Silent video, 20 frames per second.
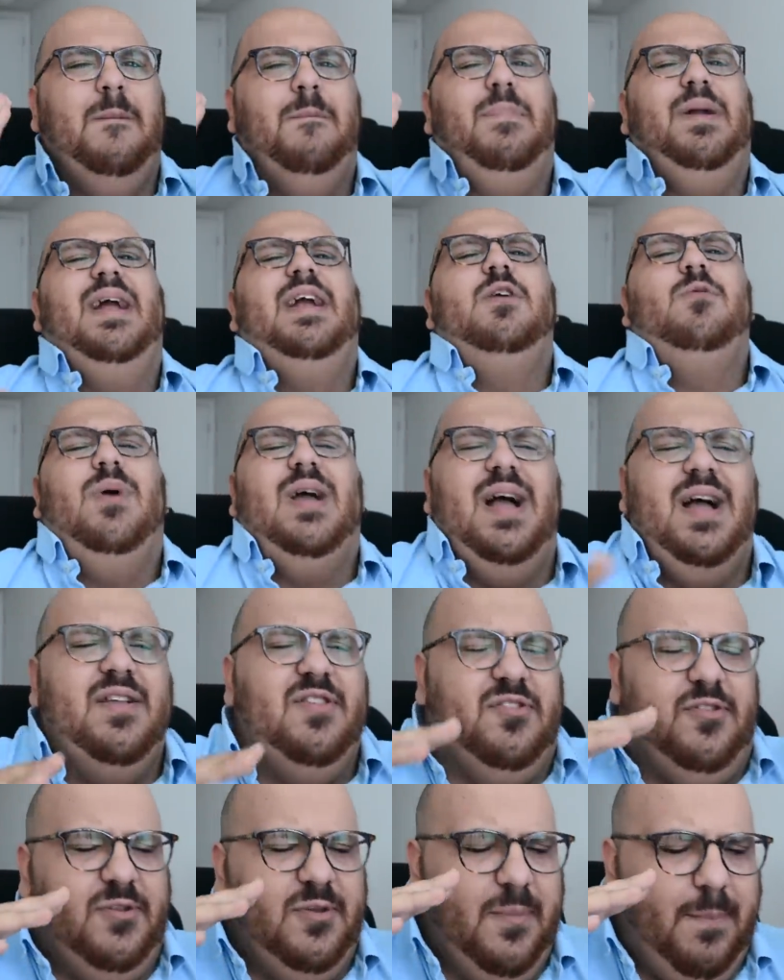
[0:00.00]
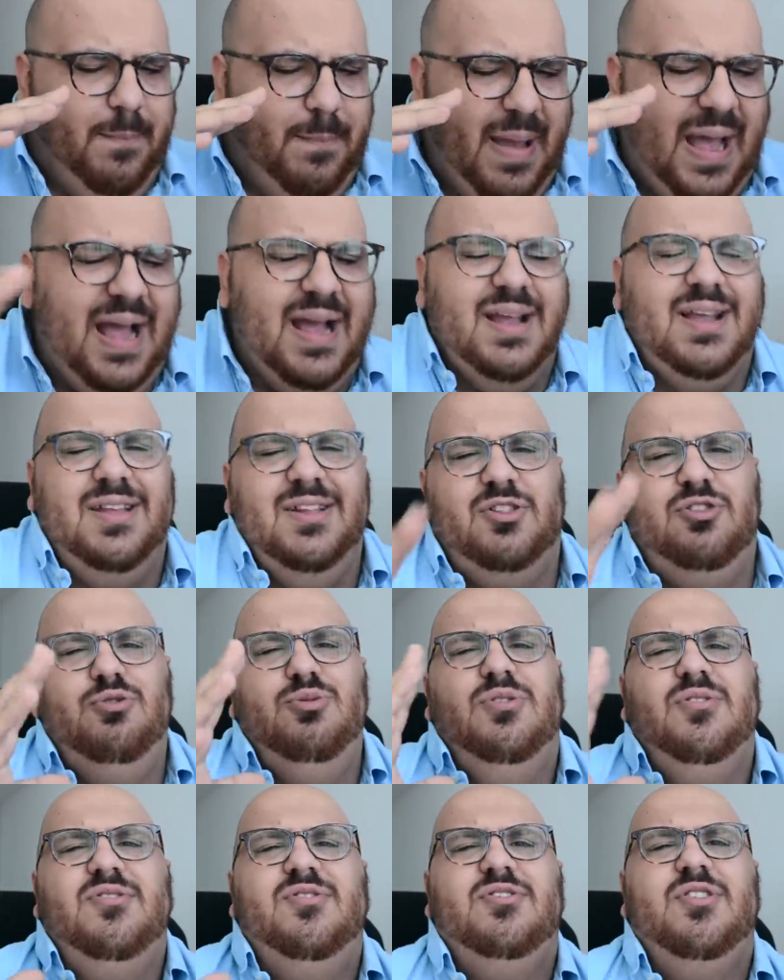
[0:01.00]
But anyway, guys, back
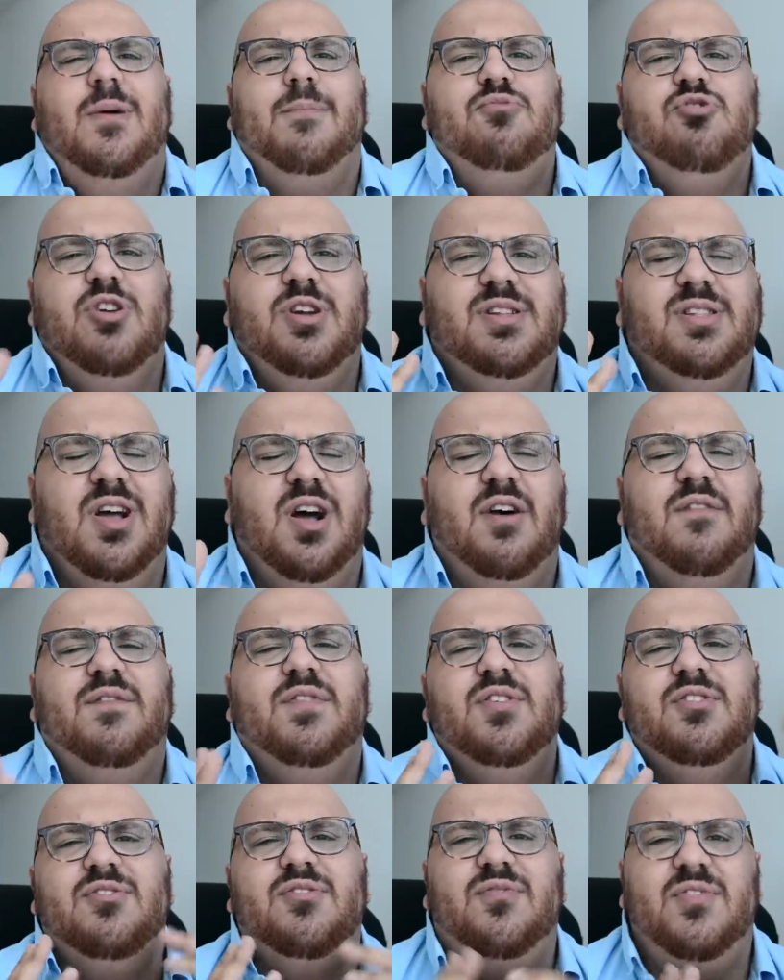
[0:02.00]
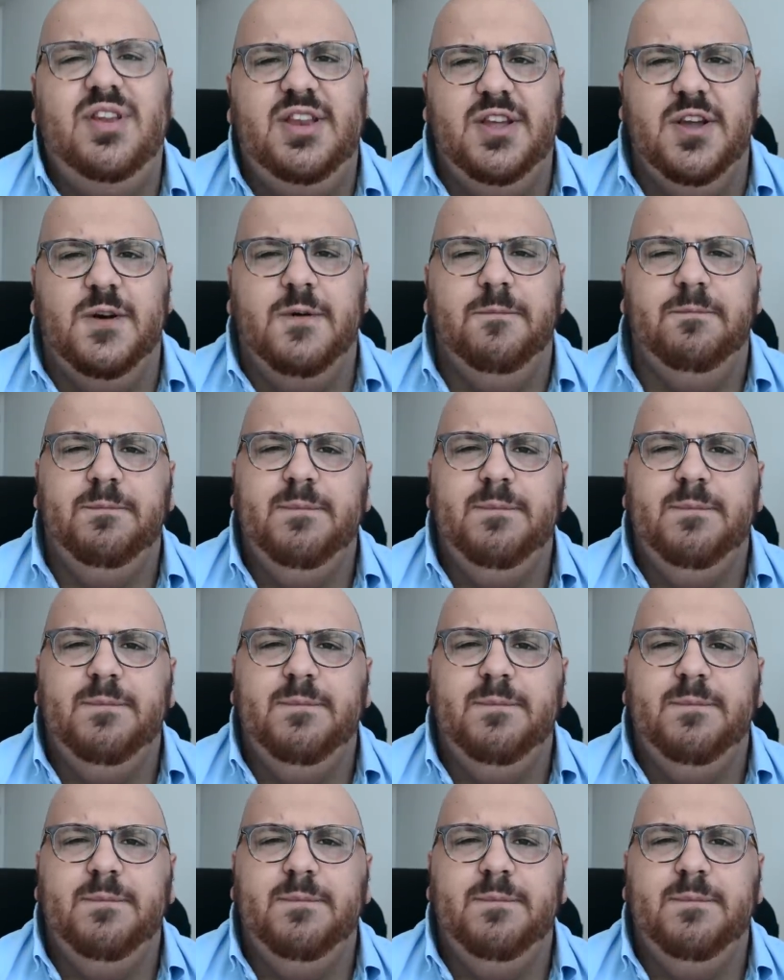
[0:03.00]
to the subject of this video.